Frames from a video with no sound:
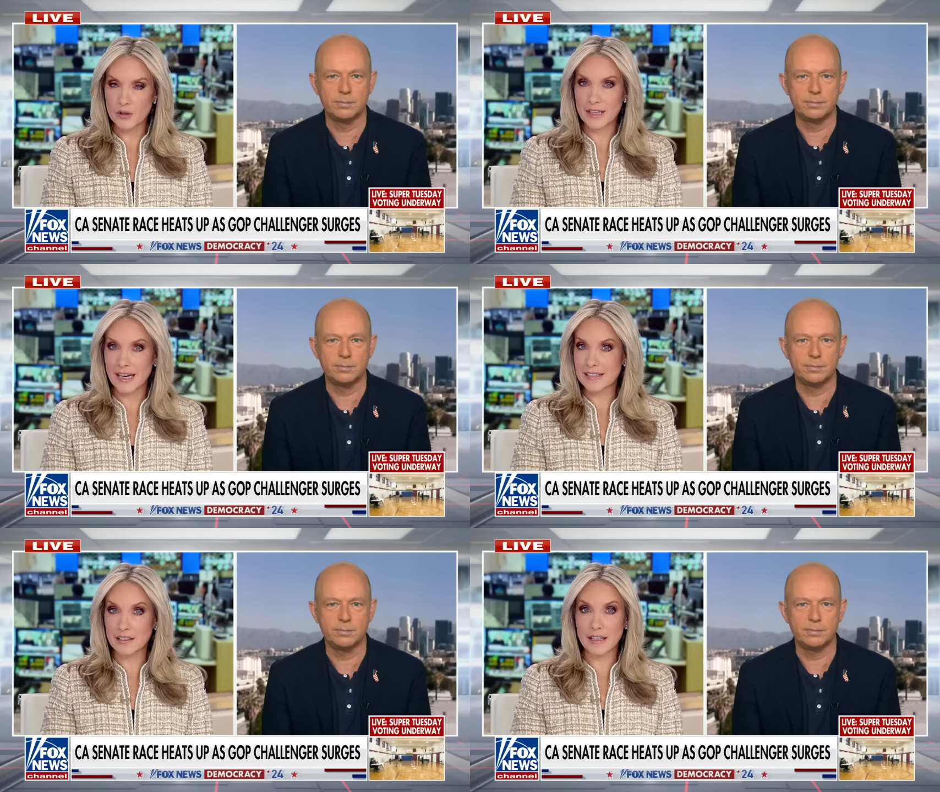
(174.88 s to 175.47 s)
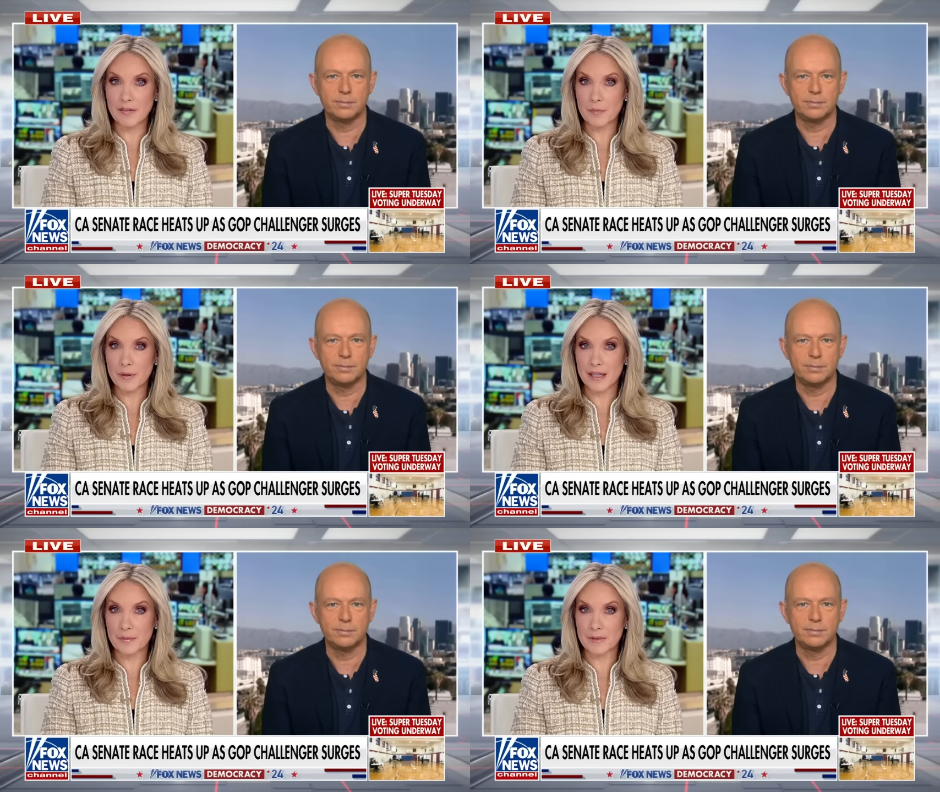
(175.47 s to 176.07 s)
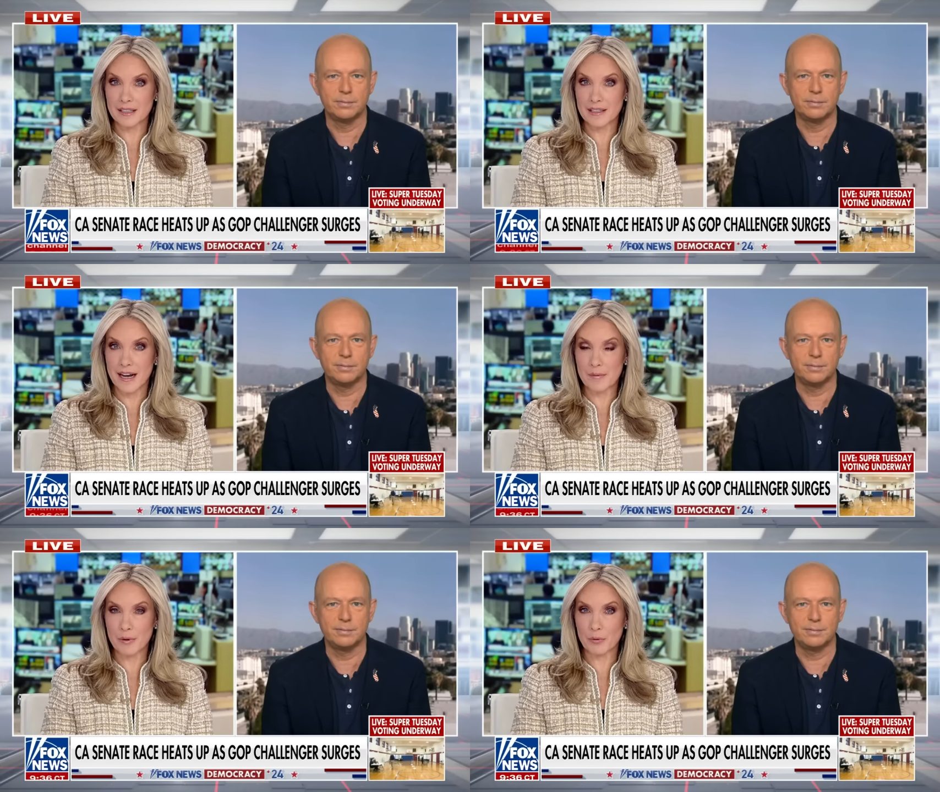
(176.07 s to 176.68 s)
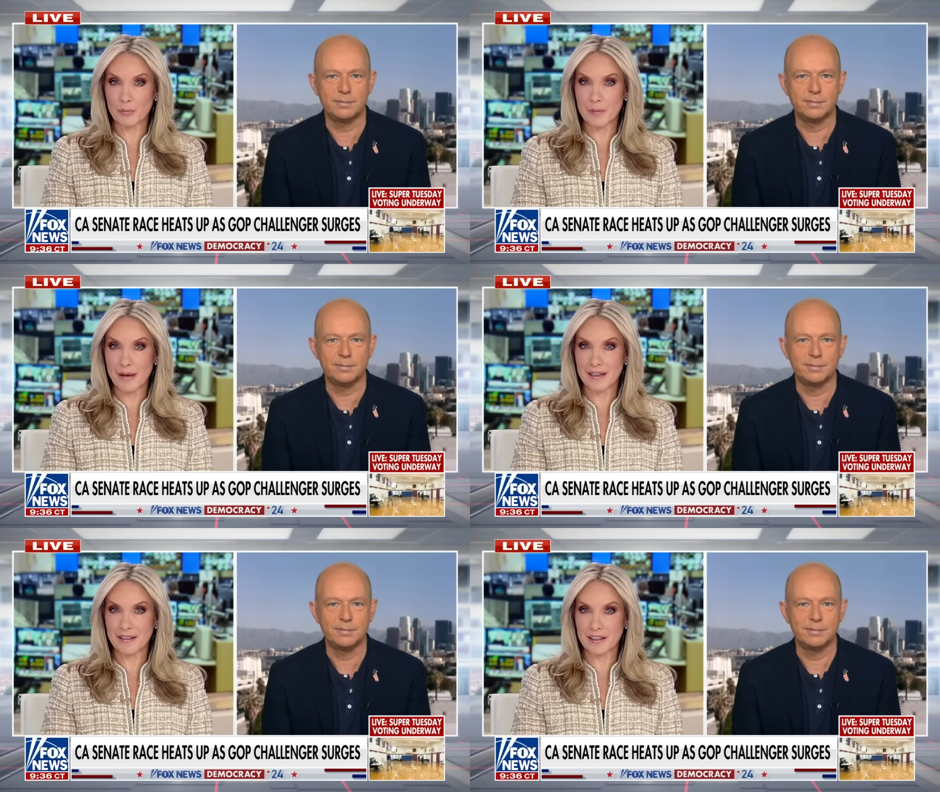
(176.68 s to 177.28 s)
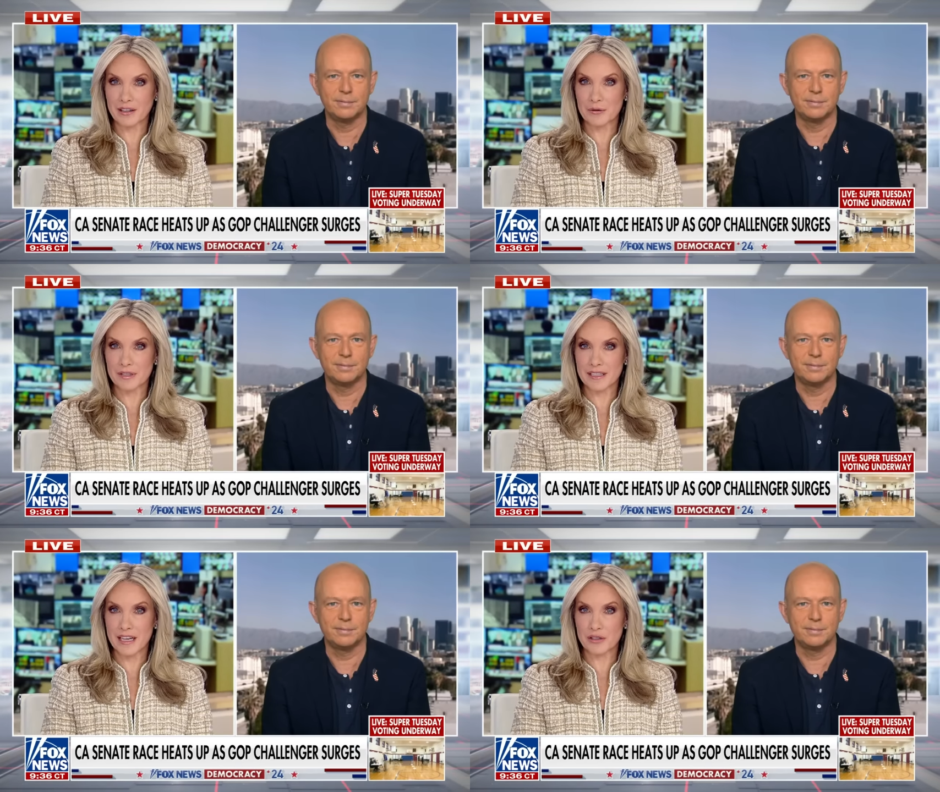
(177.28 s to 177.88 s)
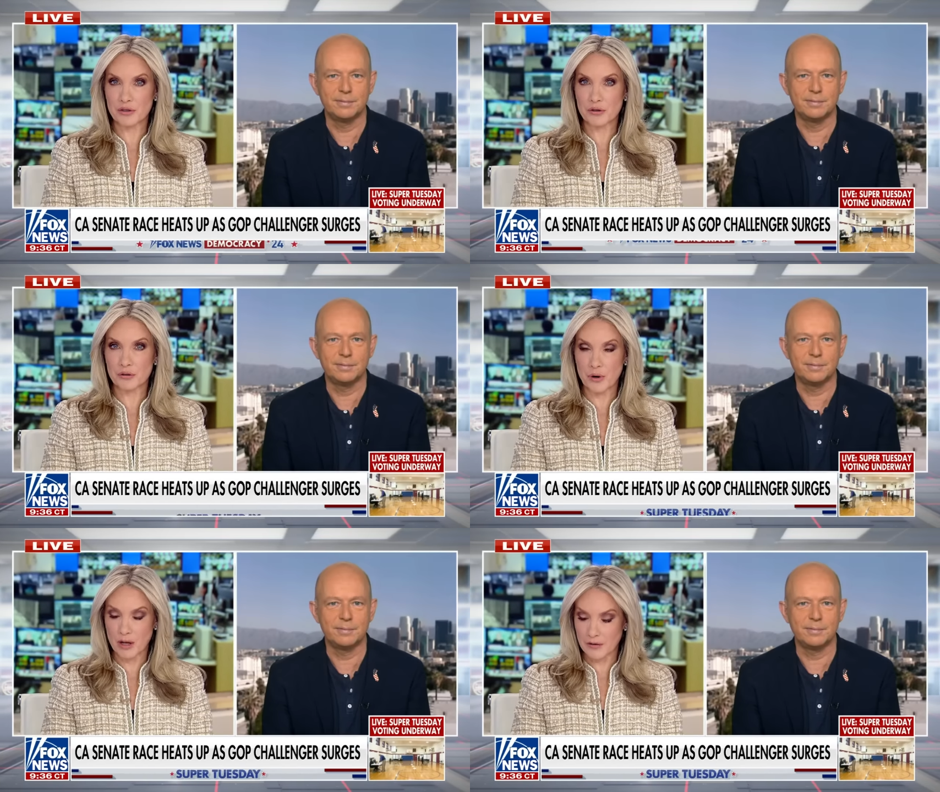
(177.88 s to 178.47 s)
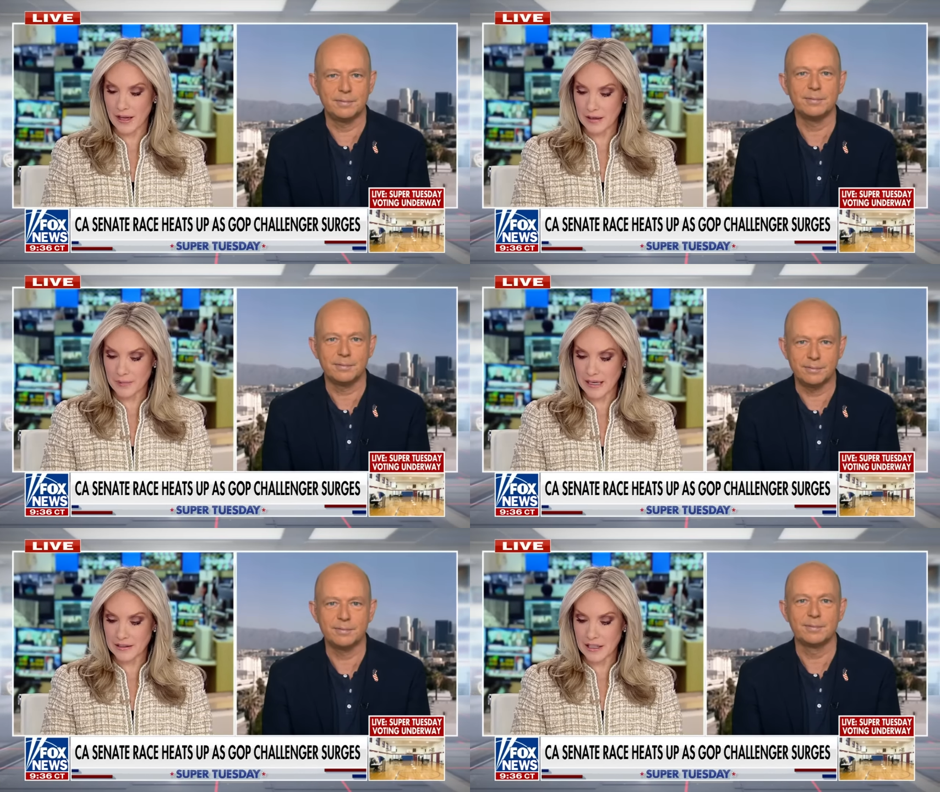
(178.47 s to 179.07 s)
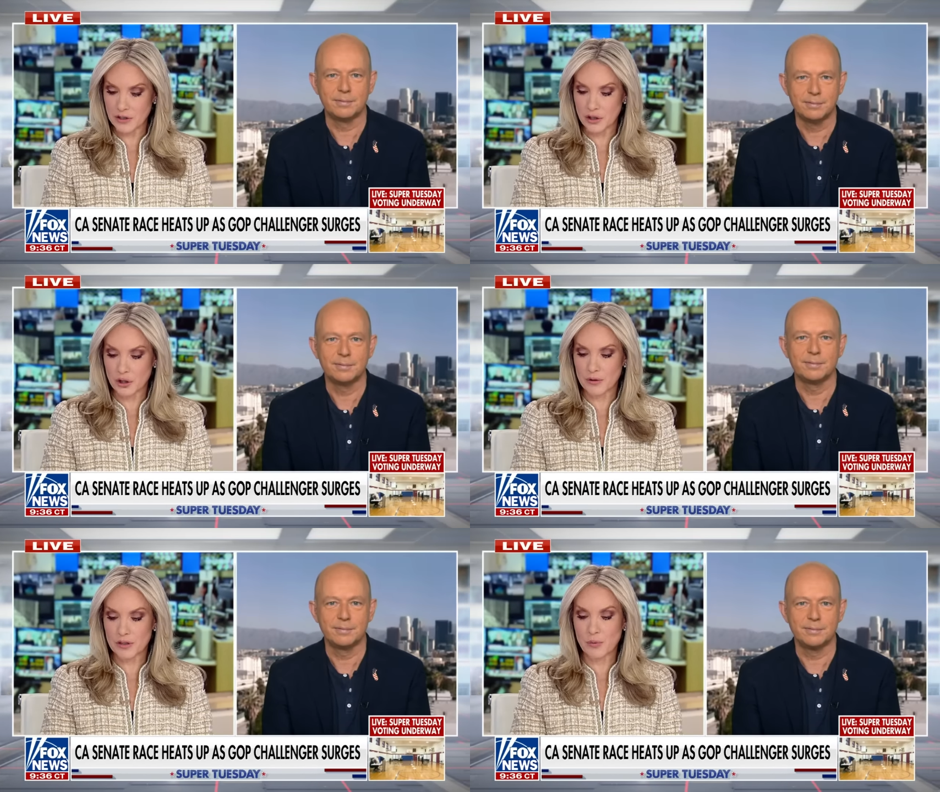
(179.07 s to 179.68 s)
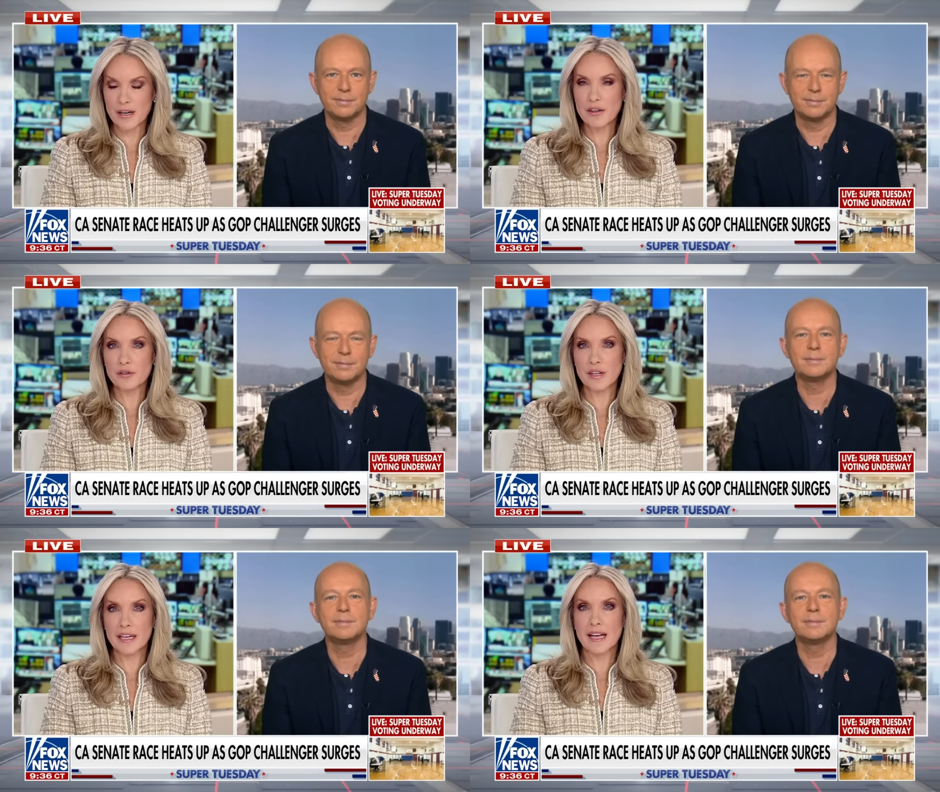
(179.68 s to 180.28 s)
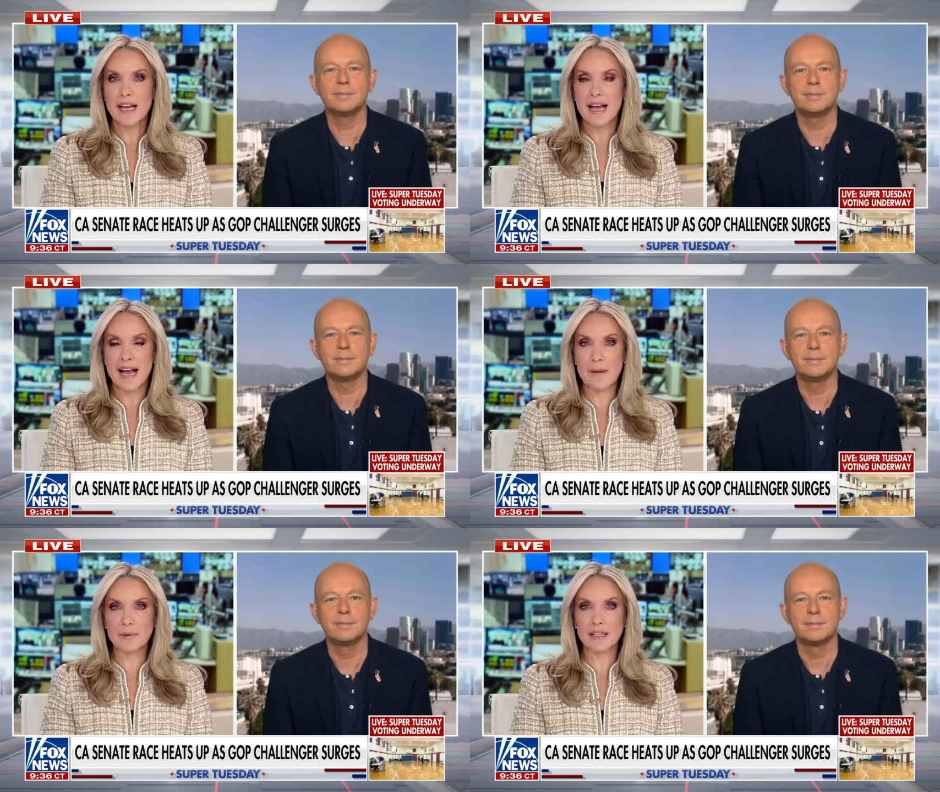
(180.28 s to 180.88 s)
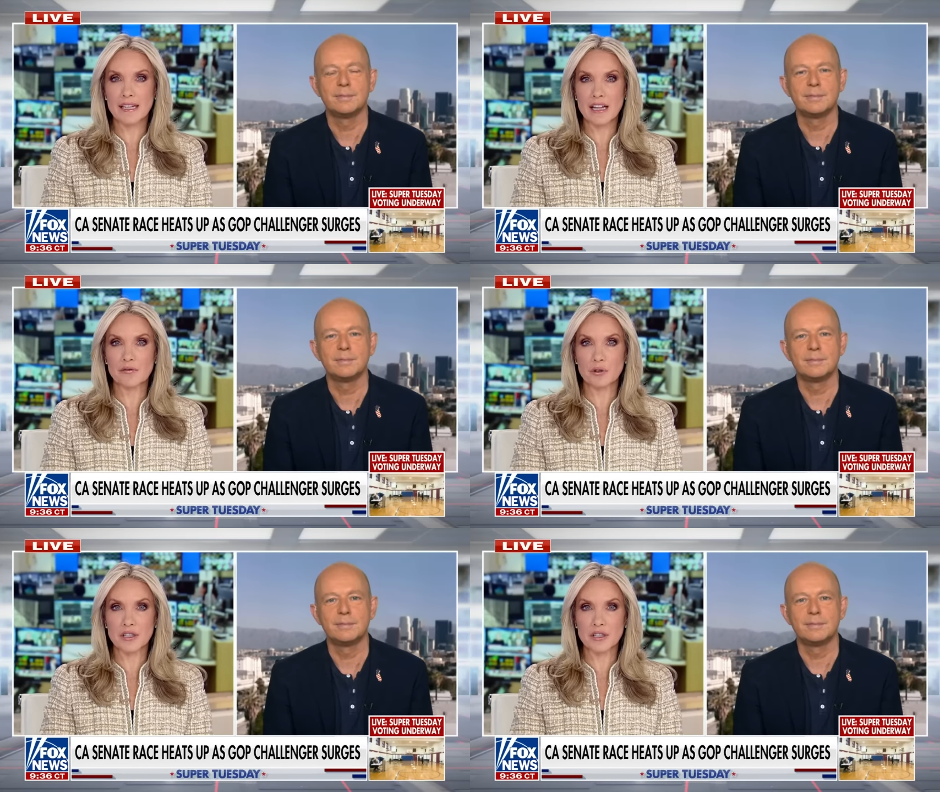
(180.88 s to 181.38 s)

Speaker 1: I guess, 11 p.m. tonight, but we'll be paying close attention through all of that and paying attention to you. There's one other thing happened in California